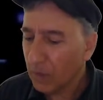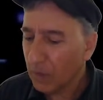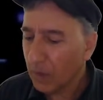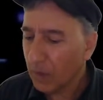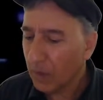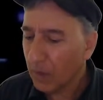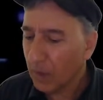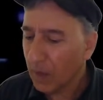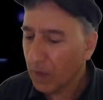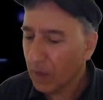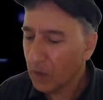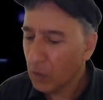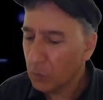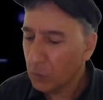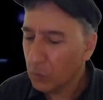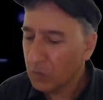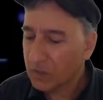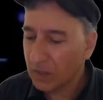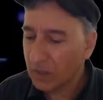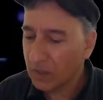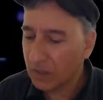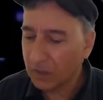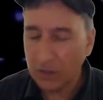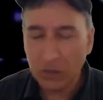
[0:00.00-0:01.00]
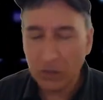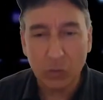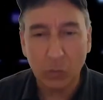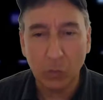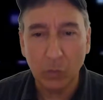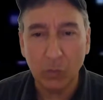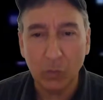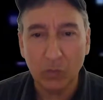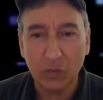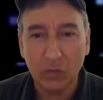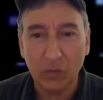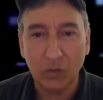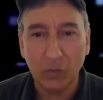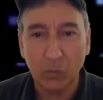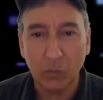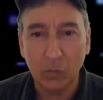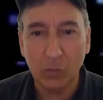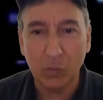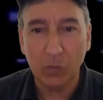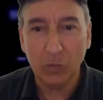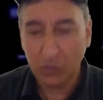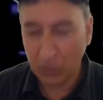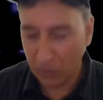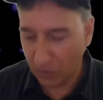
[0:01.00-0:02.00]
I always get these calls at the
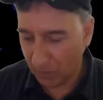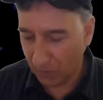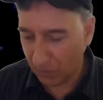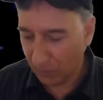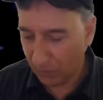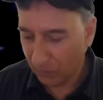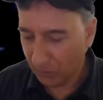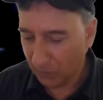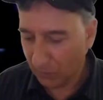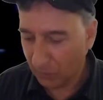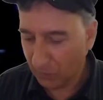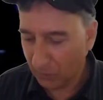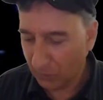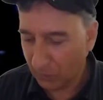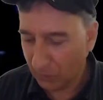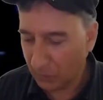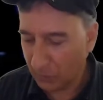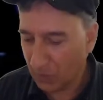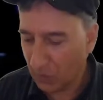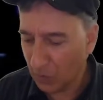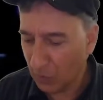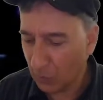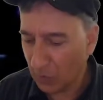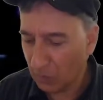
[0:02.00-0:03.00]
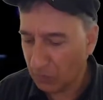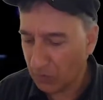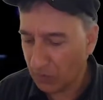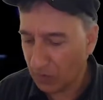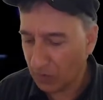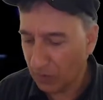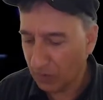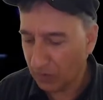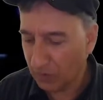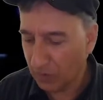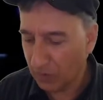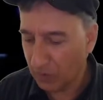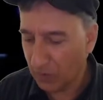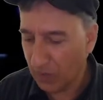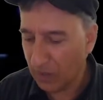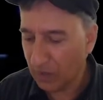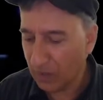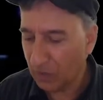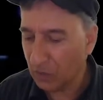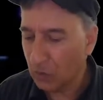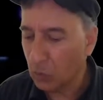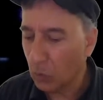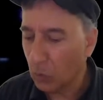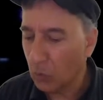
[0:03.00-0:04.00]
wrong time, so I'm just going to have to
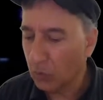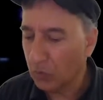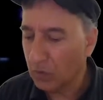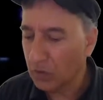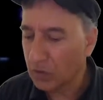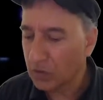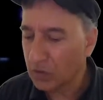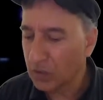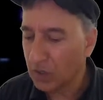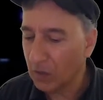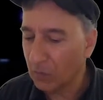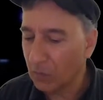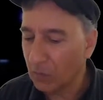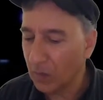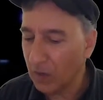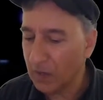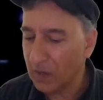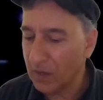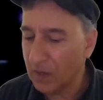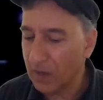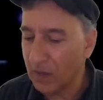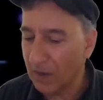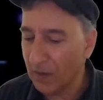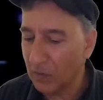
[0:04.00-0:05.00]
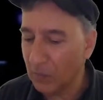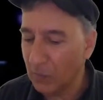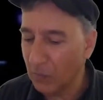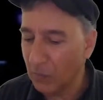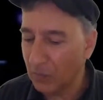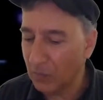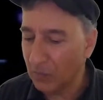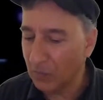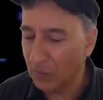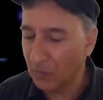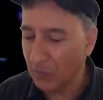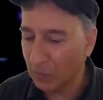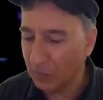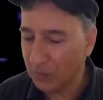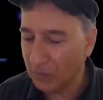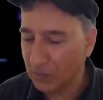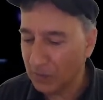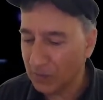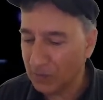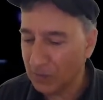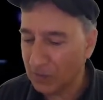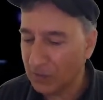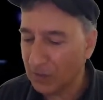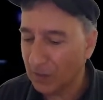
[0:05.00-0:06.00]
ignore this here right now. I don't know what
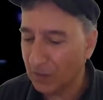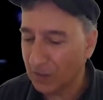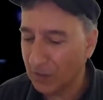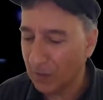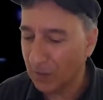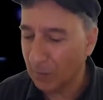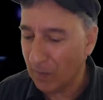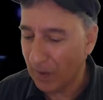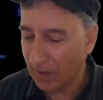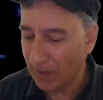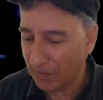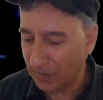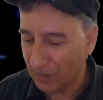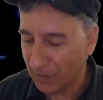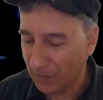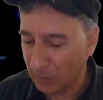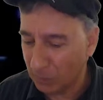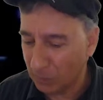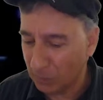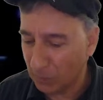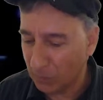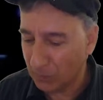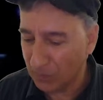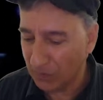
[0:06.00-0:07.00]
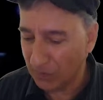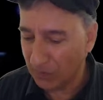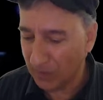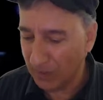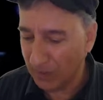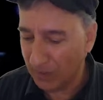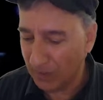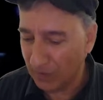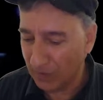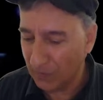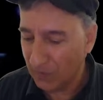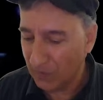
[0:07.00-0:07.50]
this is. I'll get back to this person later.